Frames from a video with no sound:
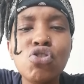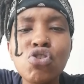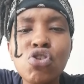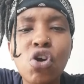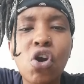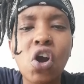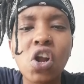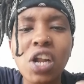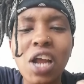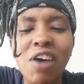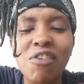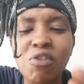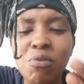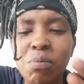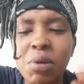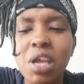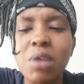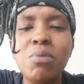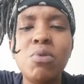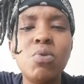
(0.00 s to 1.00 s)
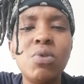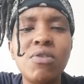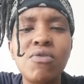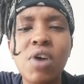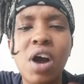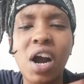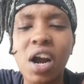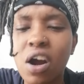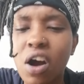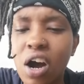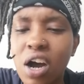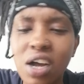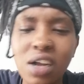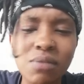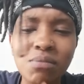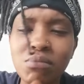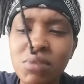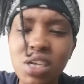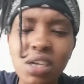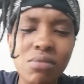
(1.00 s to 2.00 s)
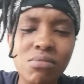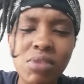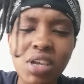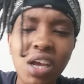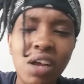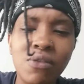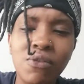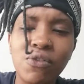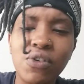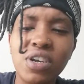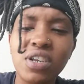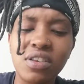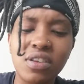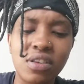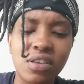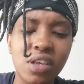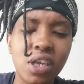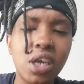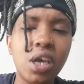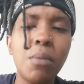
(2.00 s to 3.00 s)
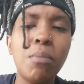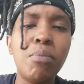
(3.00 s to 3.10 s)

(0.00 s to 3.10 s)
who you're gonna have a baby with. I can't me and phrases.